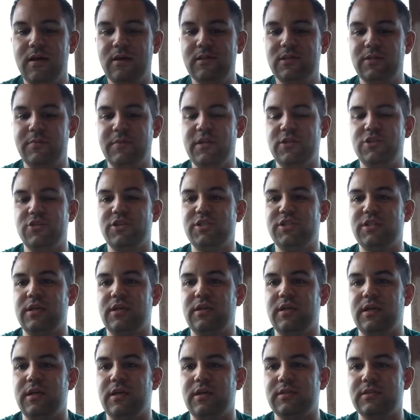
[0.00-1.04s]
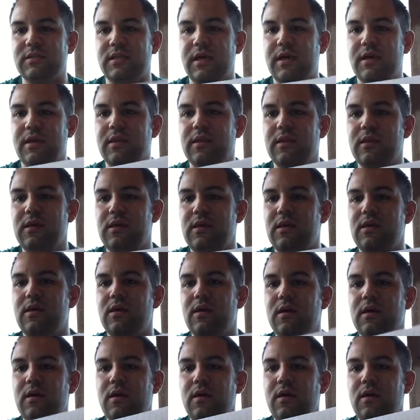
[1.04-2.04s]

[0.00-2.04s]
some interesting things like the